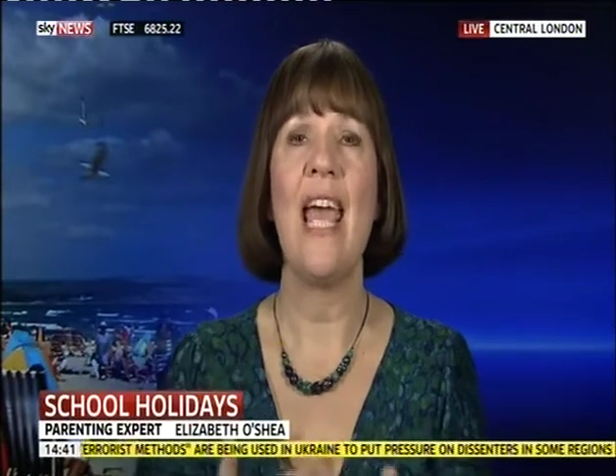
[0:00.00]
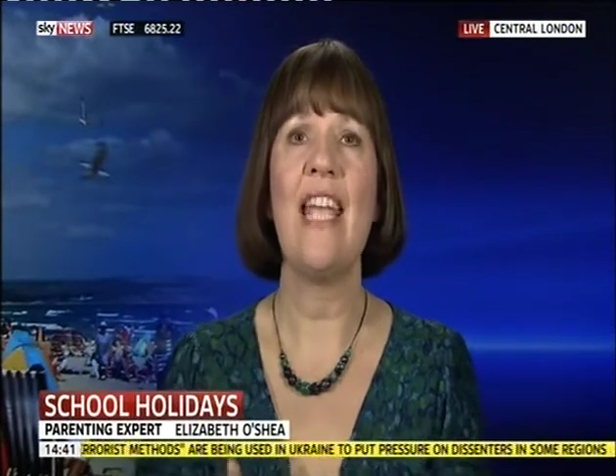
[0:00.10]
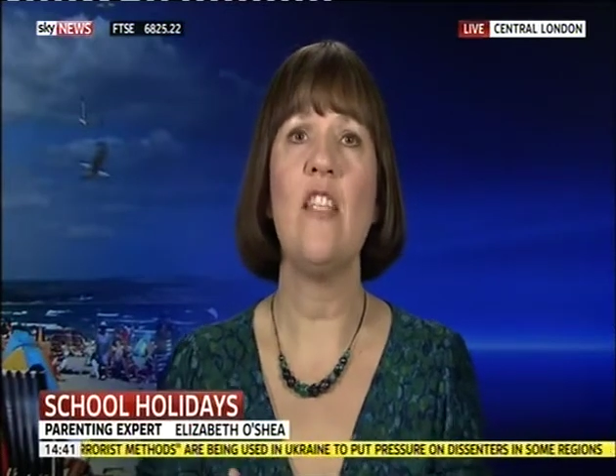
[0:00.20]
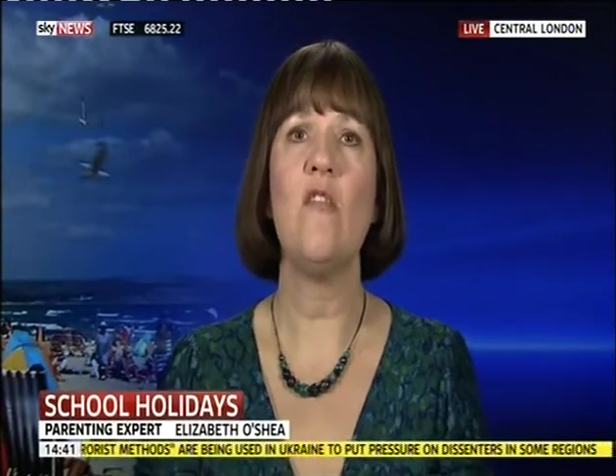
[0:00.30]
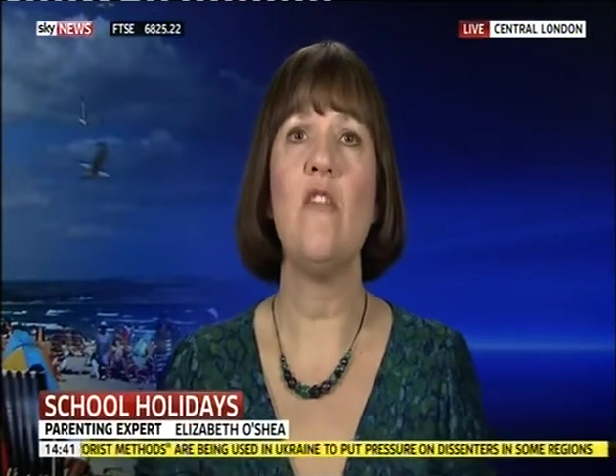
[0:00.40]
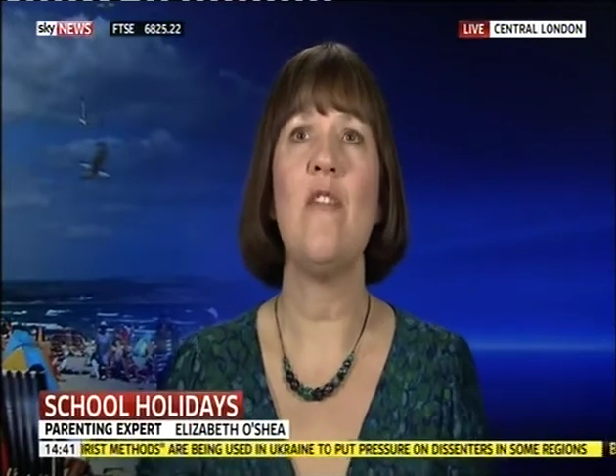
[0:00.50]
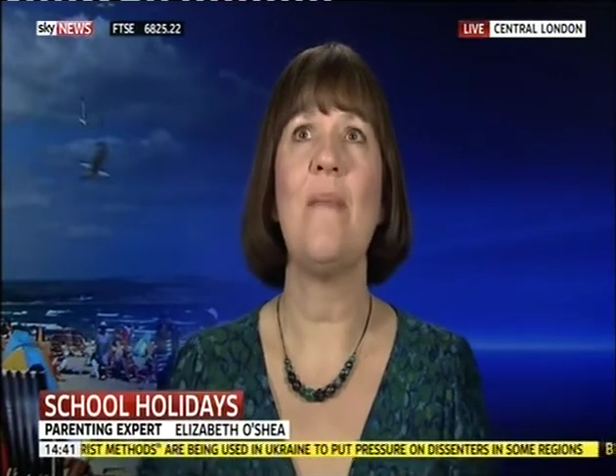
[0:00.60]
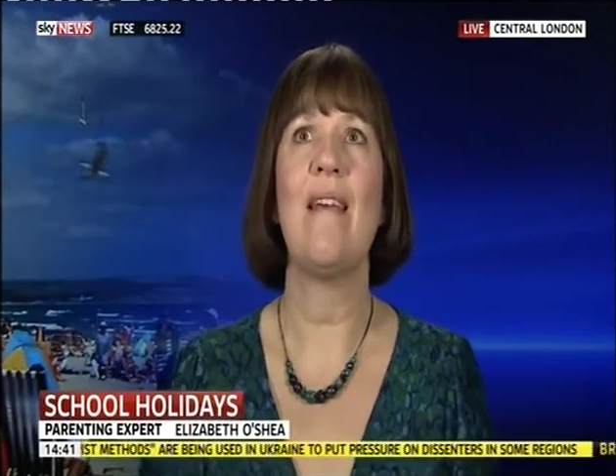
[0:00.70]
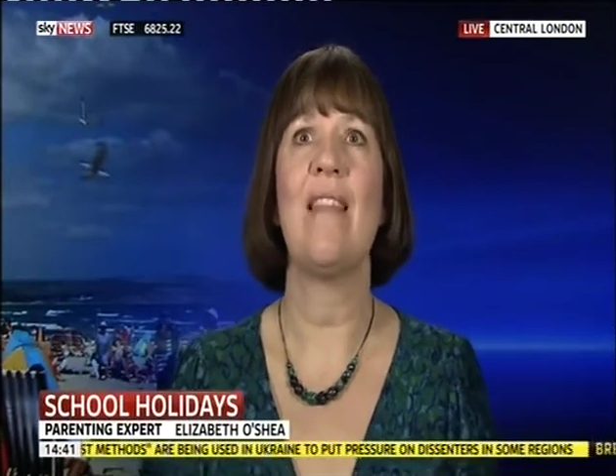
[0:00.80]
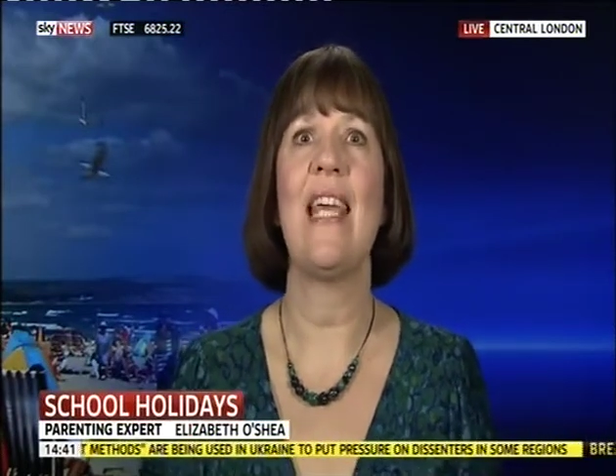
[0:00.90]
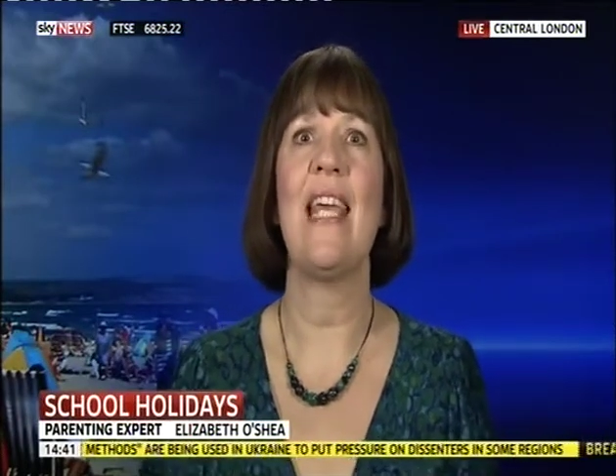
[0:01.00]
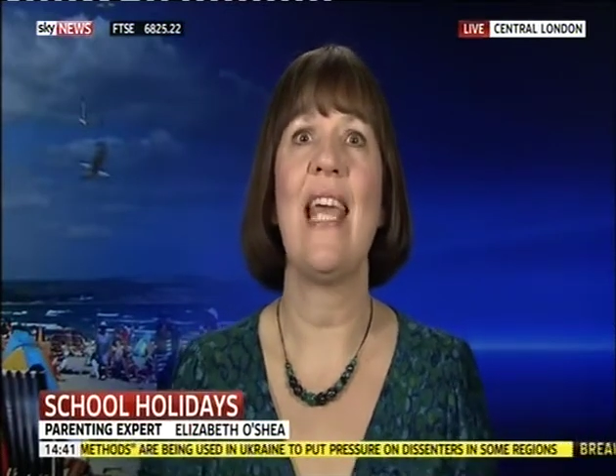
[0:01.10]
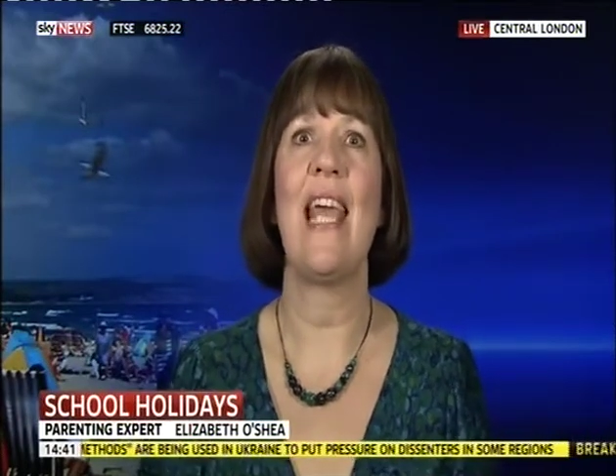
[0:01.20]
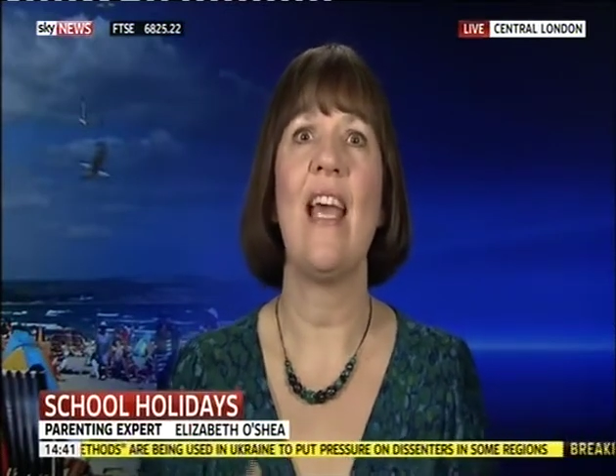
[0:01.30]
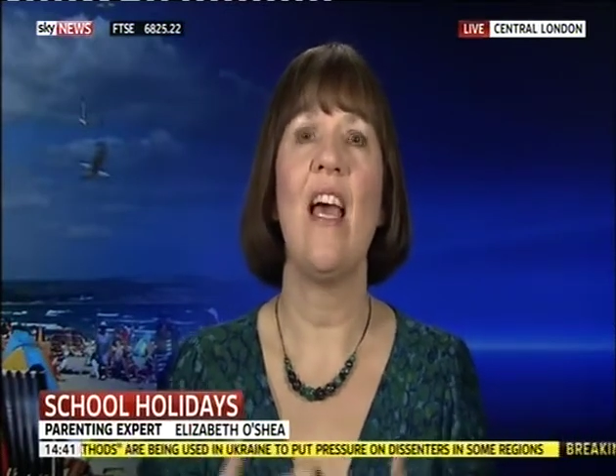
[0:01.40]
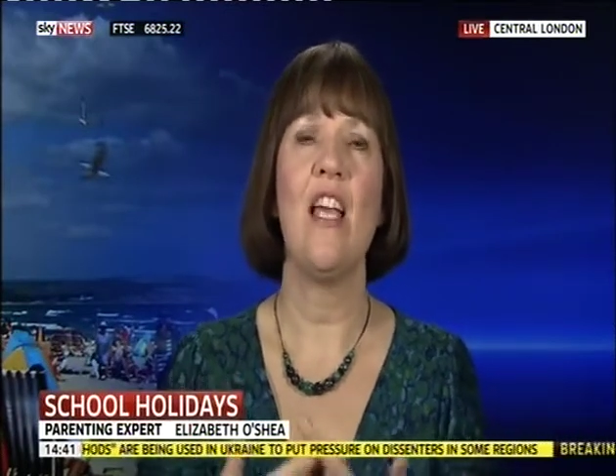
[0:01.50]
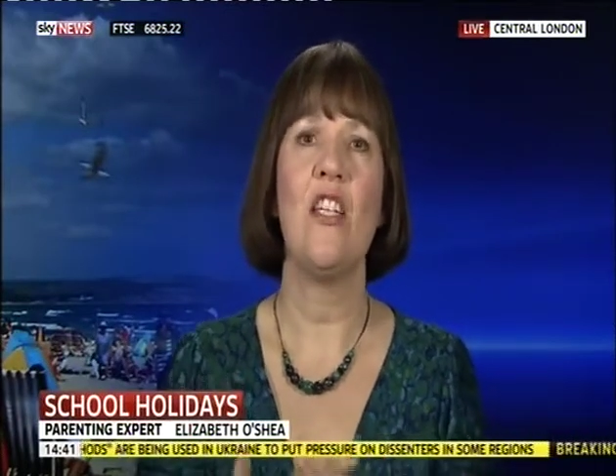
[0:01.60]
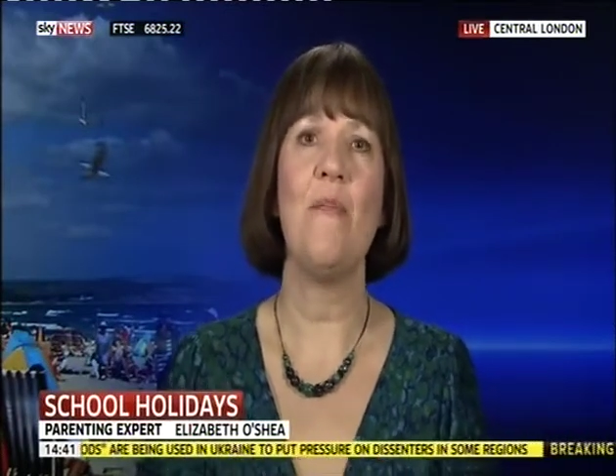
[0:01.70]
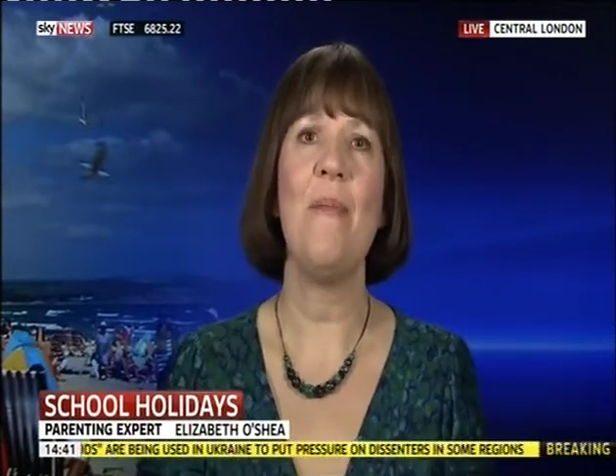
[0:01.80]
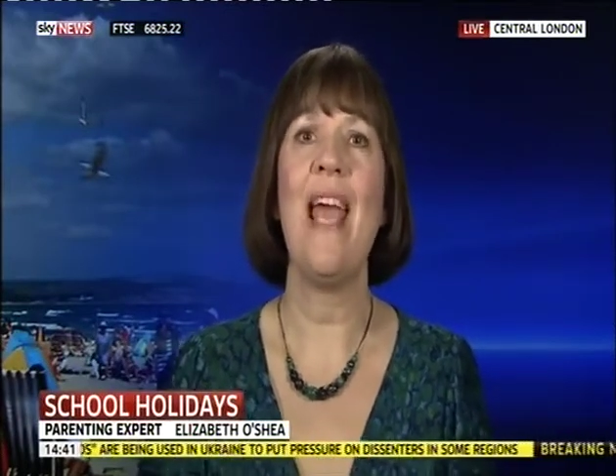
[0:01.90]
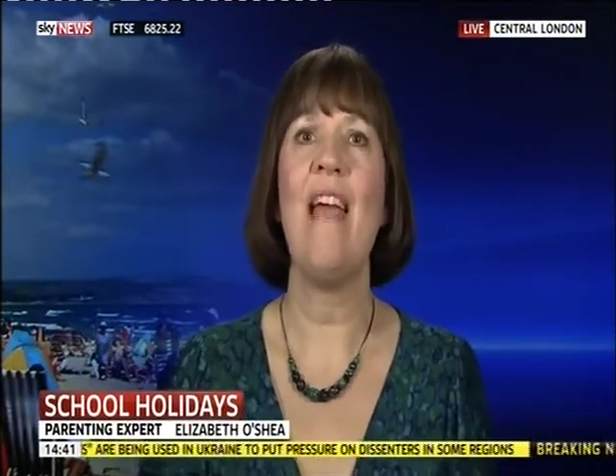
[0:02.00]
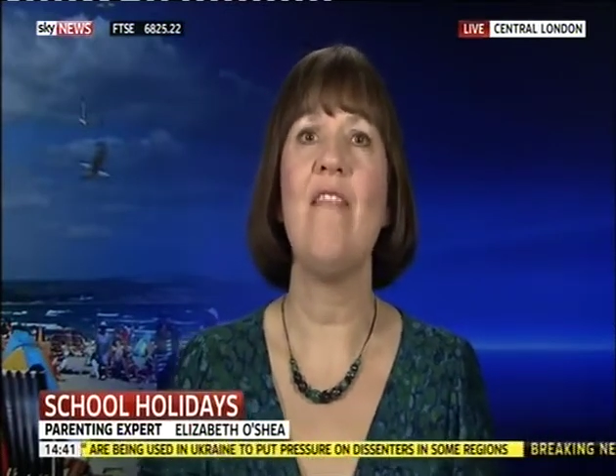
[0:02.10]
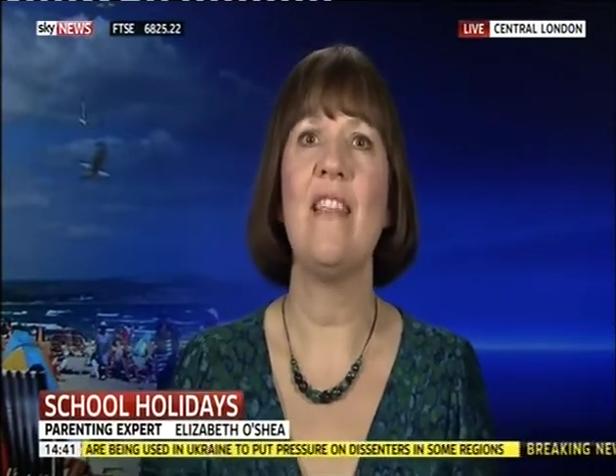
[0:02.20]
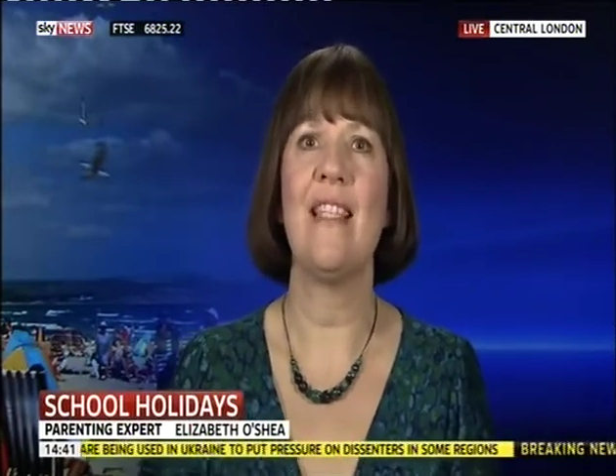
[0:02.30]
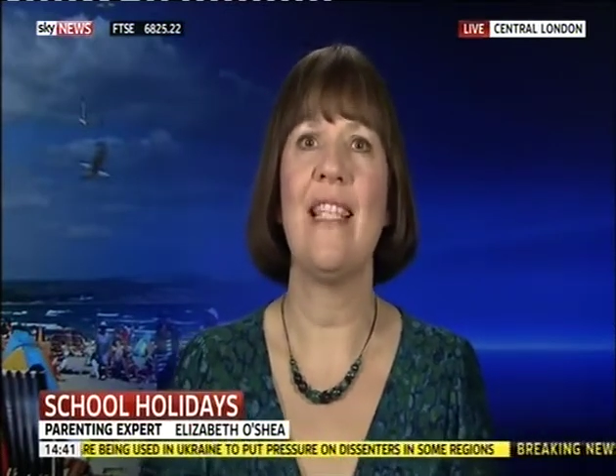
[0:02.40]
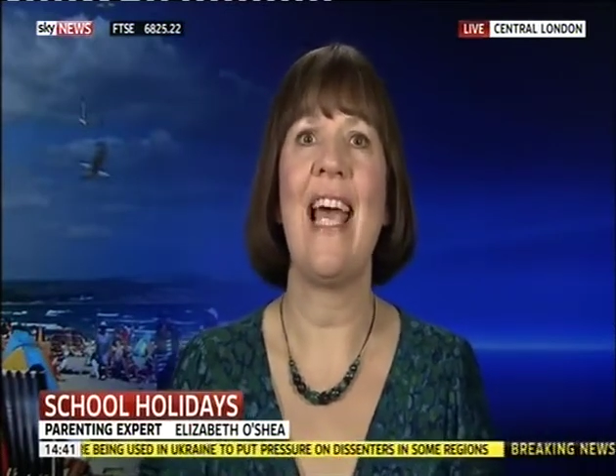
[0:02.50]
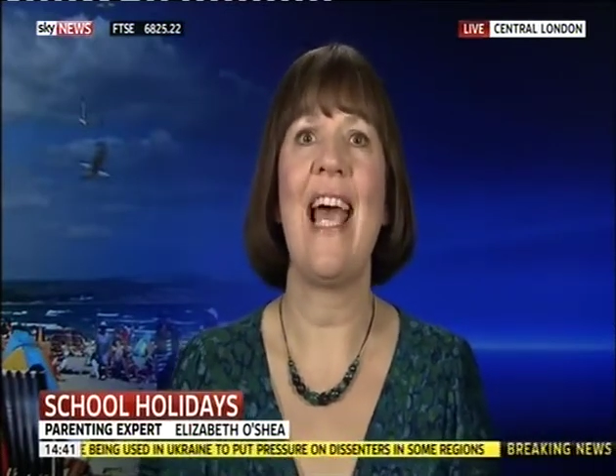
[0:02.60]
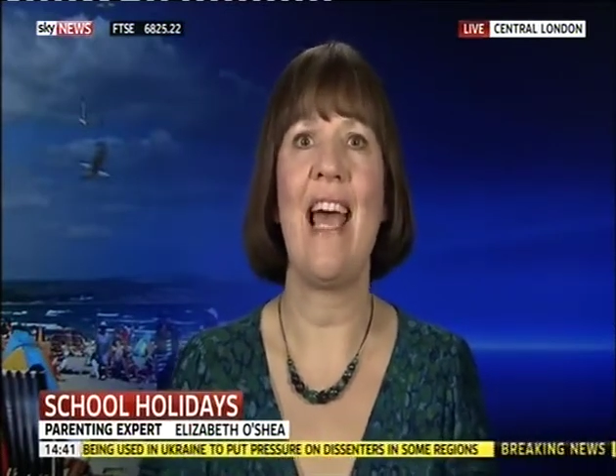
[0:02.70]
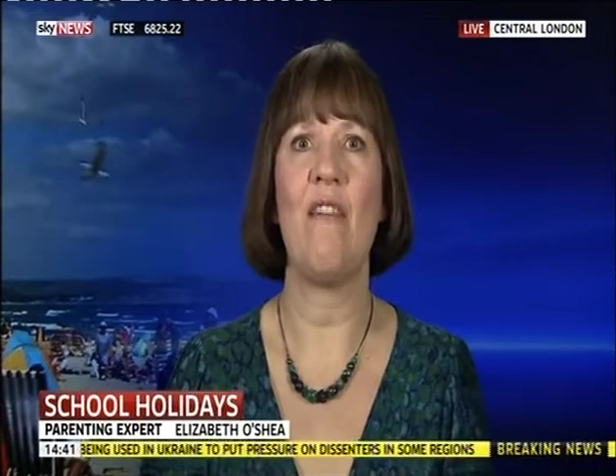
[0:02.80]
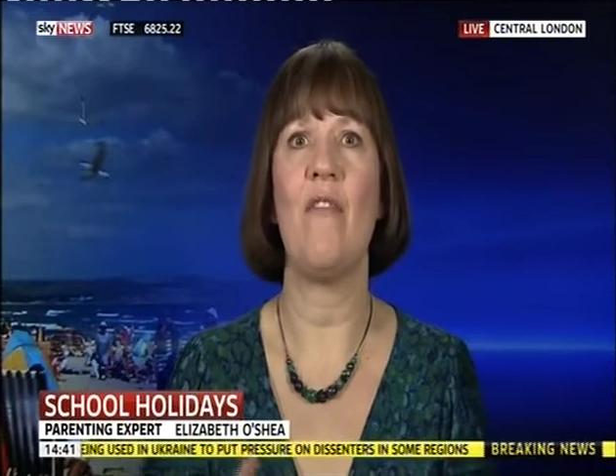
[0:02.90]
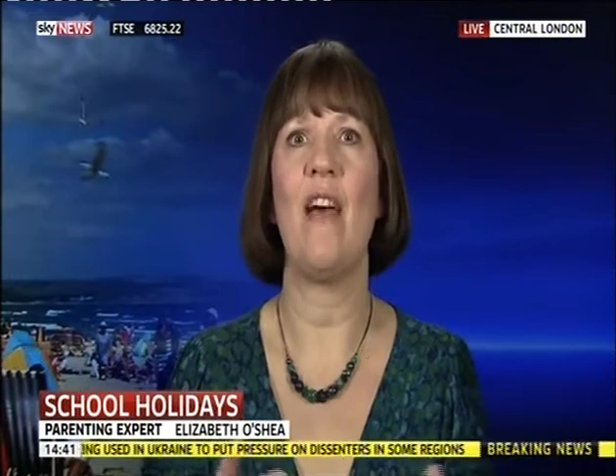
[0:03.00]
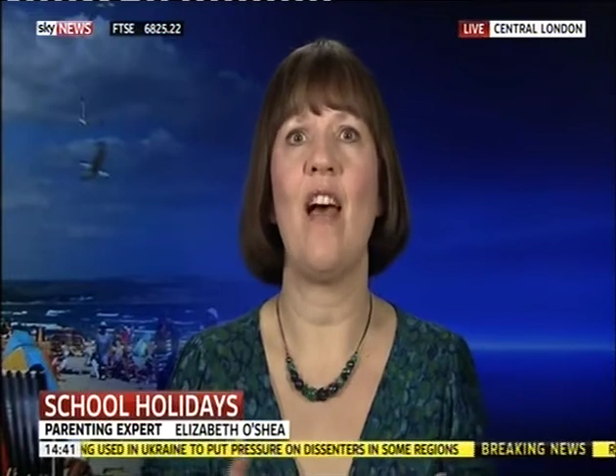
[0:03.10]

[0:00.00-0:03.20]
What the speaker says: It's also about thinking, do parents have